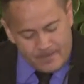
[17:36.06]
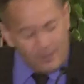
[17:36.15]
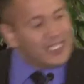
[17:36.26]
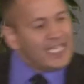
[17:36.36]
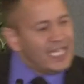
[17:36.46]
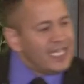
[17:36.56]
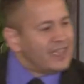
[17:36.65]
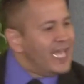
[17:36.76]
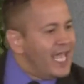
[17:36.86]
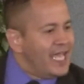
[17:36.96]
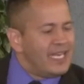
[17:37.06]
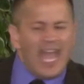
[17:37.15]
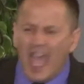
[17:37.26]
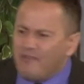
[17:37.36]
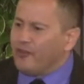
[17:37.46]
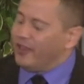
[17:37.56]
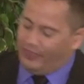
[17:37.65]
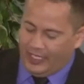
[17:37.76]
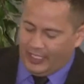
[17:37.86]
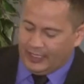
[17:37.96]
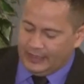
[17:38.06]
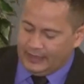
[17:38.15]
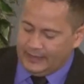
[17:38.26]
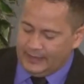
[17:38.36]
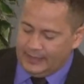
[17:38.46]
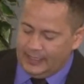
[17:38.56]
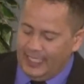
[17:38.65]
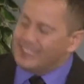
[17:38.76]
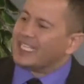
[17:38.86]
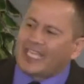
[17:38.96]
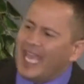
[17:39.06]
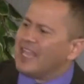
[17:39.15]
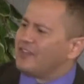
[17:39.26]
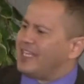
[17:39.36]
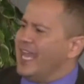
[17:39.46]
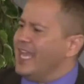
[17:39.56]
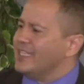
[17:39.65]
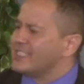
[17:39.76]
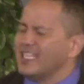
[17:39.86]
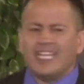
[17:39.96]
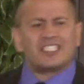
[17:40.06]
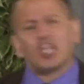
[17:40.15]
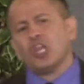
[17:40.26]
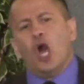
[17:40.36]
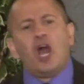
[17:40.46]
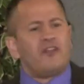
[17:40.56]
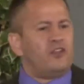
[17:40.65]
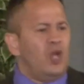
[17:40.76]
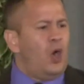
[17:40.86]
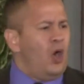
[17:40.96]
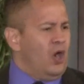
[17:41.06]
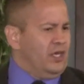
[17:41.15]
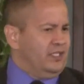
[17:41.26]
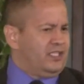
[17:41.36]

the beginning, the end, everything. He's the King of Kings, He's the Lord of Lords.